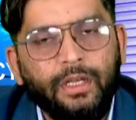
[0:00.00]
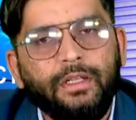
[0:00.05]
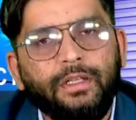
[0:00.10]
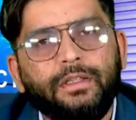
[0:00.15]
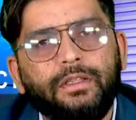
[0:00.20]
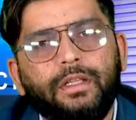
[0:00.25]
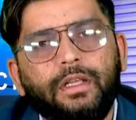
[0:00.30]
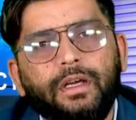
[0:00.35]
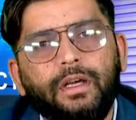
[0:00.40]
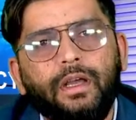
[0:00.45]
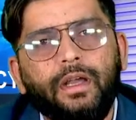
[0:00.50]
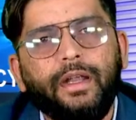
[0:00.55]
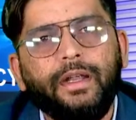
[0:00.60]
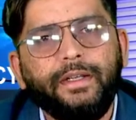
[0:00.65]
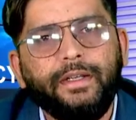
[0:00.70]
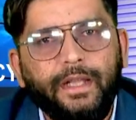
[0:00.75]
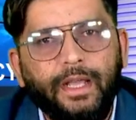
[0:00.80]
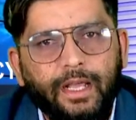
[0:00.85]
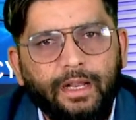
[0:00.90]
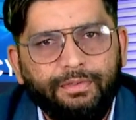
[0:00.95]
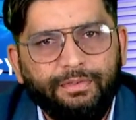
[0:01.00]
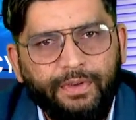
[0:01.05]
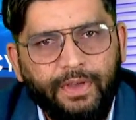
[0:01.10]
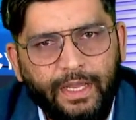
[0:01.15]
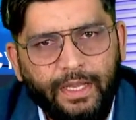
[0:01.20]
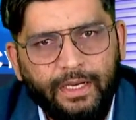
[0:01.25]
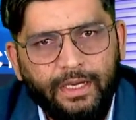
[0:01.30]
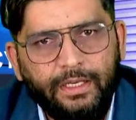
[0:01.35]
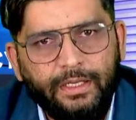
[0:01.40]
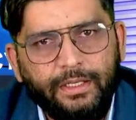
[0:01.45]
The entire
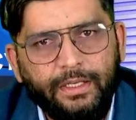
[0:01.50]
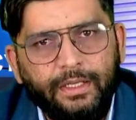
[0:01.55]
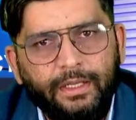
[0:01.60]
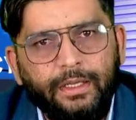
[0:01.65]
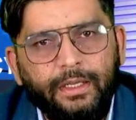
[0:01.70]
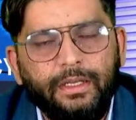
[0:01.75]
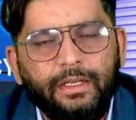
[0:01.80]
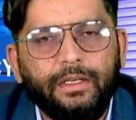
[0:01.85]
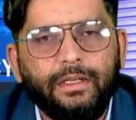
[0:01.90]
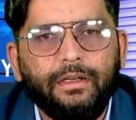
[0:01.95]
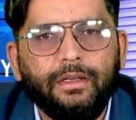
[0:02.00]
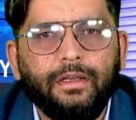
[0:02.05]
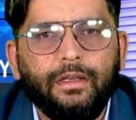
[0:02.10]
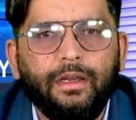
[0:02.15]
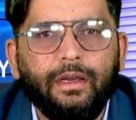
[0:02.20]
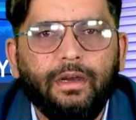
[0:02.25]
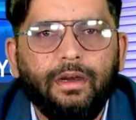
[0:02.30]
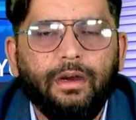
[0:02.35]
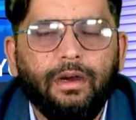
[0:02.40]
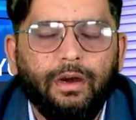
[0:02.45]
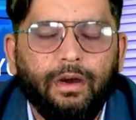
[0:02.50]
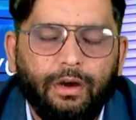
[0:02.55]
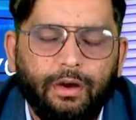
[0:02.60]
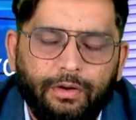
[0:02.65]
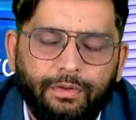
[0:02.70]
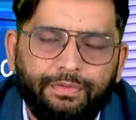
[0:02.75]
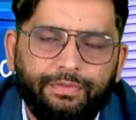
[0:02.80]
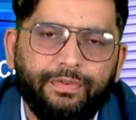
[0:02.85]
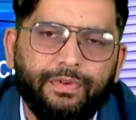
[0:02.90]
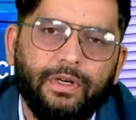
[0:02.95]
faculty of
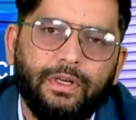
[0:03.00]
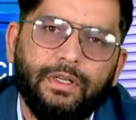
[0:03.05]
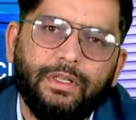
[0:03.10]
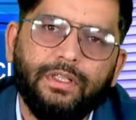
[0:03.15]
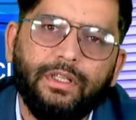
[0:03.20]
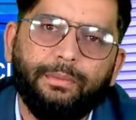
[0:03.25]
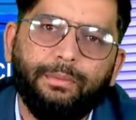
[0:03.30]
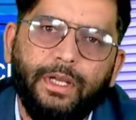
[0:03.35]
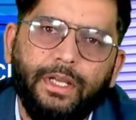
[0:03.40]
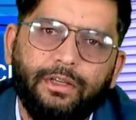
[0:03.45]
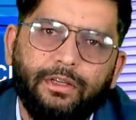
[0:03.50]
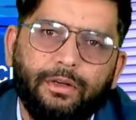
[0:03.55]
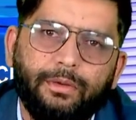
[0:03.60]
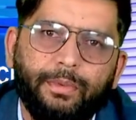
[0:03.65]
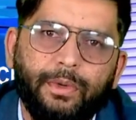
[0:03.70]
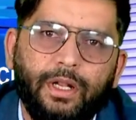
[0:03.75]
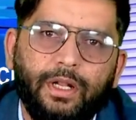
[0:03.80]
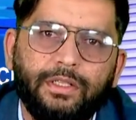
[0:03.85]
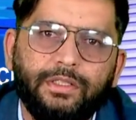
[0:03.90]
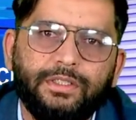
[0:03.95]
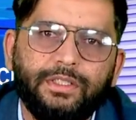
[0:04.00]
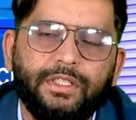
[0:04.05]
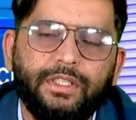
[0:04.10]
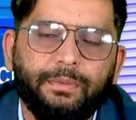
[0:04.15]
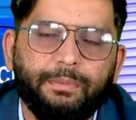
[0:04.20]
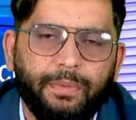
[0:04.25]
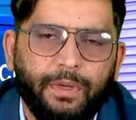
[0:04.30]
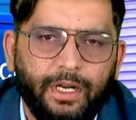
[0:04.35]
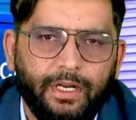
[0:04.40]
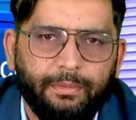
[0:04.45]
the microbiology
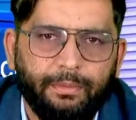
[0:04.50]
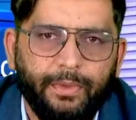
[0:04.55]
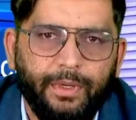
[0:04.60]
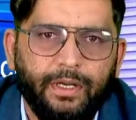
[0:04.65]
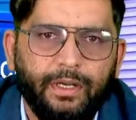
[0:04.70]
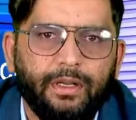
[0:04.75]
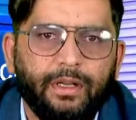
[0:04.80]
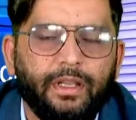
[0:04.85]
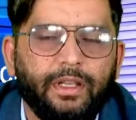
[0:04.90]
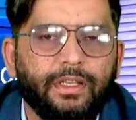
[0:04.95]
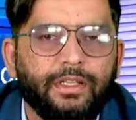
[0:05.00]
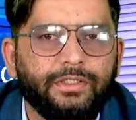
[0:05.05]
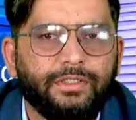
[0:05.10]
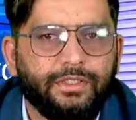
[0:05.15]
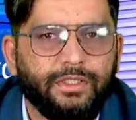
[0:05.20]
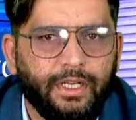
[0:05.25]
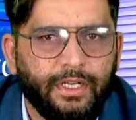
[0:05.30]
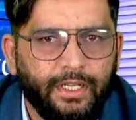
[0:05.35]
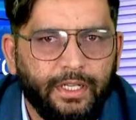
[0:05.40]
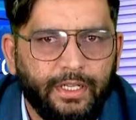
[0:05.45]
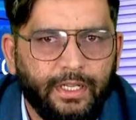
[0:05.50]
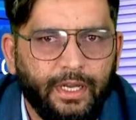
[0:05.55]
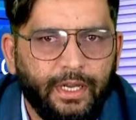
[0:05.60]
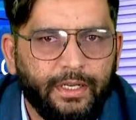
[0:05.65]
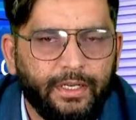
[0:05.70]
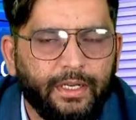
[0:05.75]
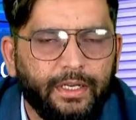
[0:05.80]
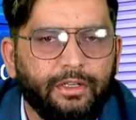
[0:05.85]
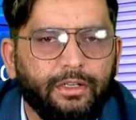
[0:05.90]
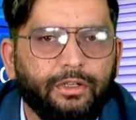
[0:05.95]
department is
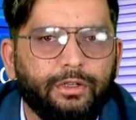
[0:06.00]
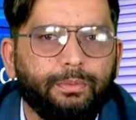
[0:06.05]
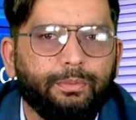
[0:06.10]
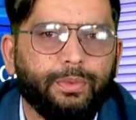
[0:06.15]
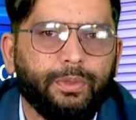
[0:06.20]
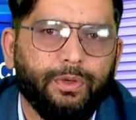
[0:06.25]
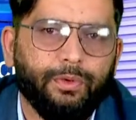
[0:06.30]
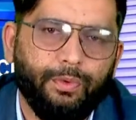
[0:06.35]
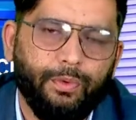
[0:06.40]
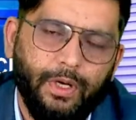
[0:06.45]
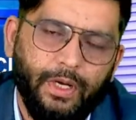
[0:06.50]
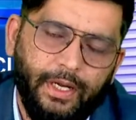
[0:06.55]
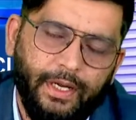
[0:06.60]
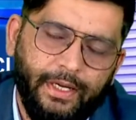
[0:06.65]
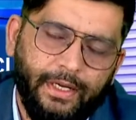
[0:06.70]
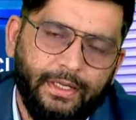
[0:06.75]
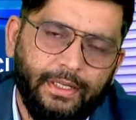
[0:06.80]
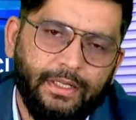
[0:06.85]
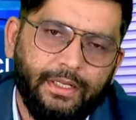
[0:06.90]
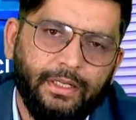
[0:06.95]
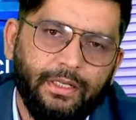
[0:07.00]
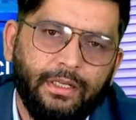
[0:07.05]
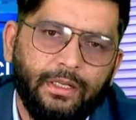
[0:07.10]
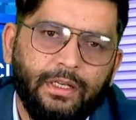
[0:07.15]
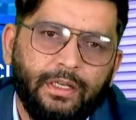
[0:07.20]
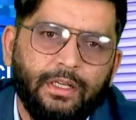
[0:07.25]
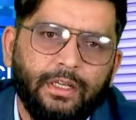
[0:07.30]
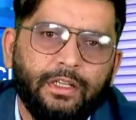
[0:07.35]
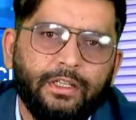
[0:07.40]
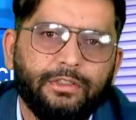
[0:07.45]
dedicated to provide
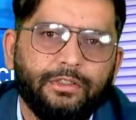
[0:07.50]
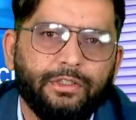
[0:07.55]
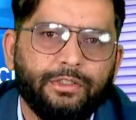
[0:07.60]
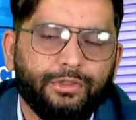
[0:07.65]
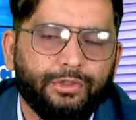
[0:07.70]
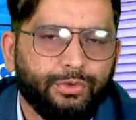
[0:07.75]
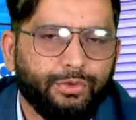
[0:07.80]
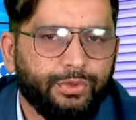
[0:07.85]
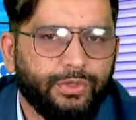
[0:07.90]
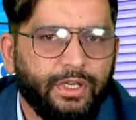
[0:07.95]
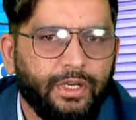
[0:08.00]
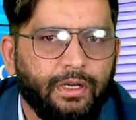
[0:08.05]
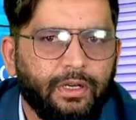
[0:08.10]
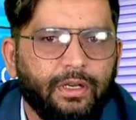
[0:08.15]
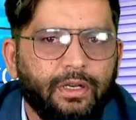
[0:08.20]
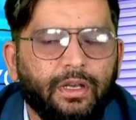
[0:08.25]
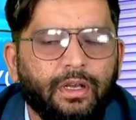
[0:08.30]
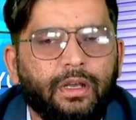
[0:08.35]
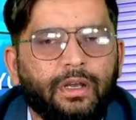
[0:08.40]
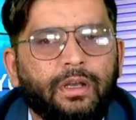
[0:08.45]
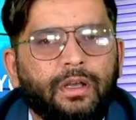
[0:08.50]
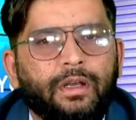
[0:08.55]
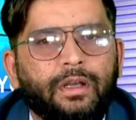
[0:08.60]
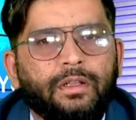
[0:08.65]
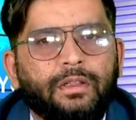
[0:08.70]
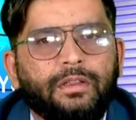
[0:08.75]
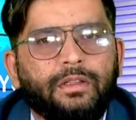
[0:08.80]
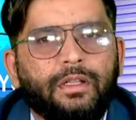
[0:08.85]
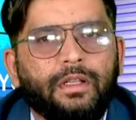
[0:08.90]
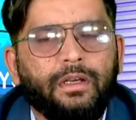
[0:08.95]
the student
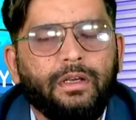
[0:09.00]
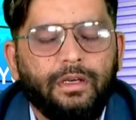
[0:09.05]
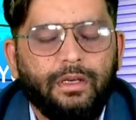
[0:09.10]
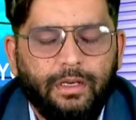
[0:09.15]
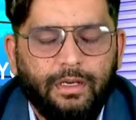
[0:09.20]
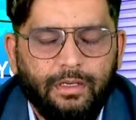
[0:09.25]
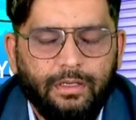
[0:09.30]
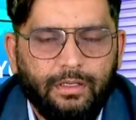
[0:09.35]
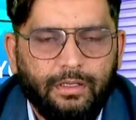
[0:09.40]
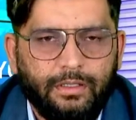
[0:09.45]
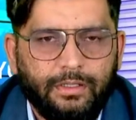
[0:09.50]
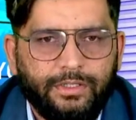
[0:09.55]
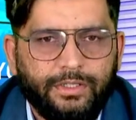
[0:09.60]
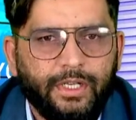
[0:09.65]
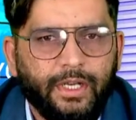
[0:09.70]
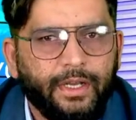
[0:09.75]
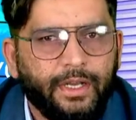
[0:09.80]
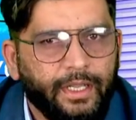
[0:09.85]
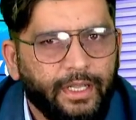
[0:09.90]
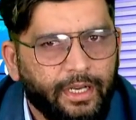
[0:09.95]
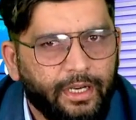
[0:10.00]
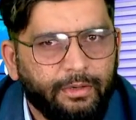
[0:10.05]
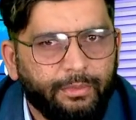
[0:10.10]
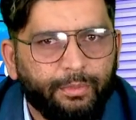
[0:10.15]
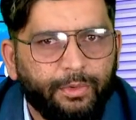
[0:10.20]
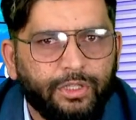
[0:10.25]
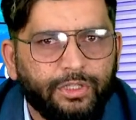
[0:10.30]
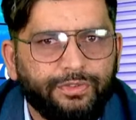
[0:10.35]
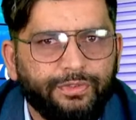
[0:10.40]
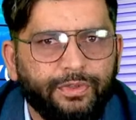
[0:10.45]
the studying
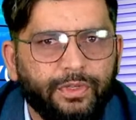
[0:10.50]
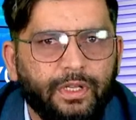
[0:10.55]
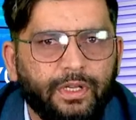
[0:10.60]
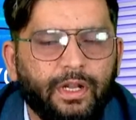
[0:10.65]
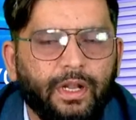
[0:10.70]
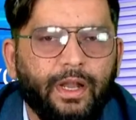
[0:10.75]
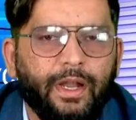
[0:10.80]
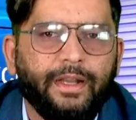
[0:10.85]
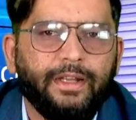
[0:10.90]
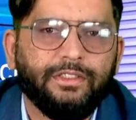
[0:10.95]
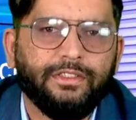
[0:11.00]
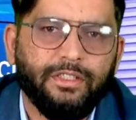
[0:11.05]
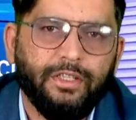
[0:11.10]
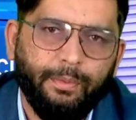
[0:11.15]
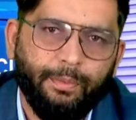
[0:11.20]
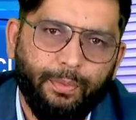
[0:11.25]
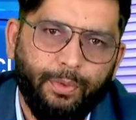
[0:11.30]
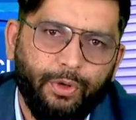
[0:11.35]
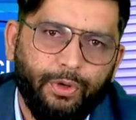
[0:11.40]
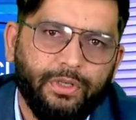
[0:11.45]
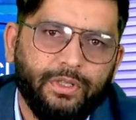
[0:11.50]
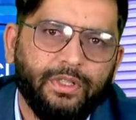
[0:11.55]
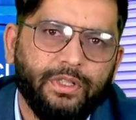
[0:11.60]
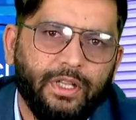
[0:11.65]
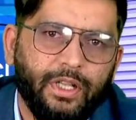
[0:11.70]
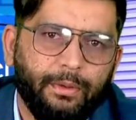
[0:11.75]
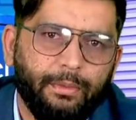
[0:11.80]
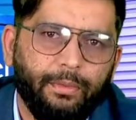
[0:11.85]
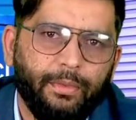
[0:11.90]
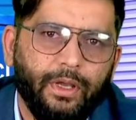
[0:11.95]
atmosphere and support
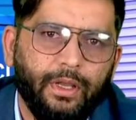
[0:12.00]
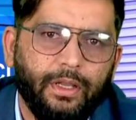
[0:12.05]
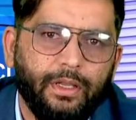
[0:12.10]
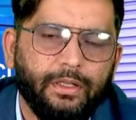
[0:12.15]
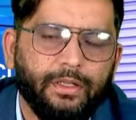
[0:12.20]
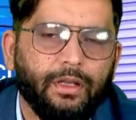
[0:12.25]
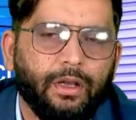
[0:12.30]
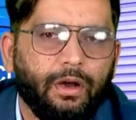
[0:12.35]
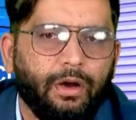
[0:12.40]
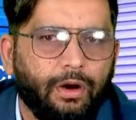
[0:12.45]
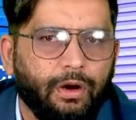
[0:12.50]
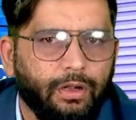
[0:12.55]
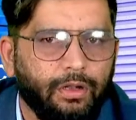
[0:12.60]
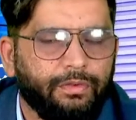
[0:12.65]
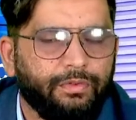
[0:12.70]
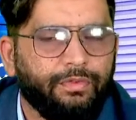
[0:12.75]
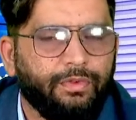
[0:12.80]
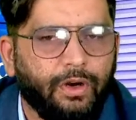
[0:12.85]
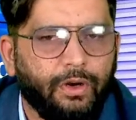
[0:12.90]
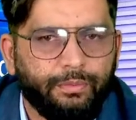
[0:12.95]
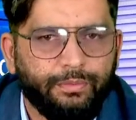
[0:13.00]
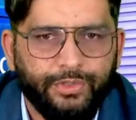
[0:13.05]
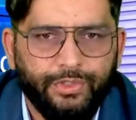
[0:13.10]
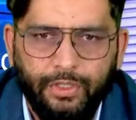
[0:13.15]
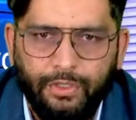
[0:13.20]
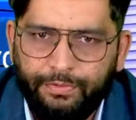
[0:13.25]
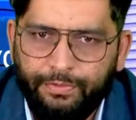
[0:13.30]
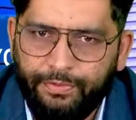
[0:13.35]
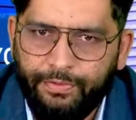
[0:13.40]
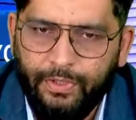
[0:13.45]
them in all forms of
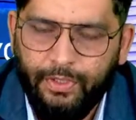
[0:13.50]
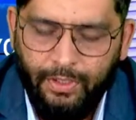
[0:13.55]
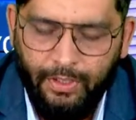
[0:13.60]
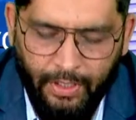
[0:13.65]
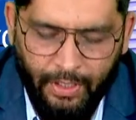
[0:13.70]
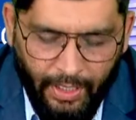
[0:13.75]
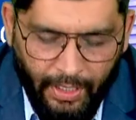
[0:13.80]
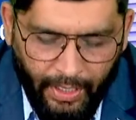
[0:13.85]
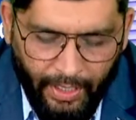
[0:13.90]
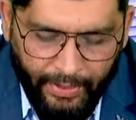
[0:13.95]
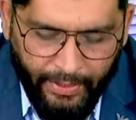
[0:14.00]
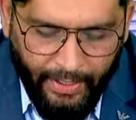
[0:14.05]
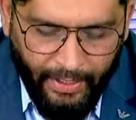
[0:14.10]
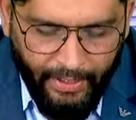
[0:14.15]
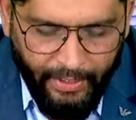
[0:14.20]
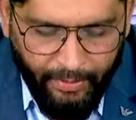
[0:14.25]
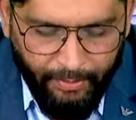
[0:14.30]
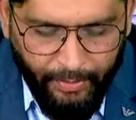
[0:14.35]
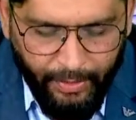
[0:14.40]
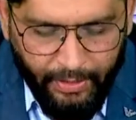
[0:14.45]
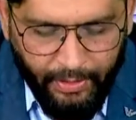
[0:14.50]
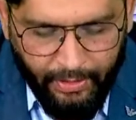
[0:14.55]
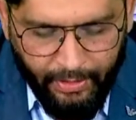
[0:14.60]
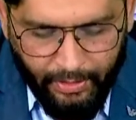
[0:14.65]
academic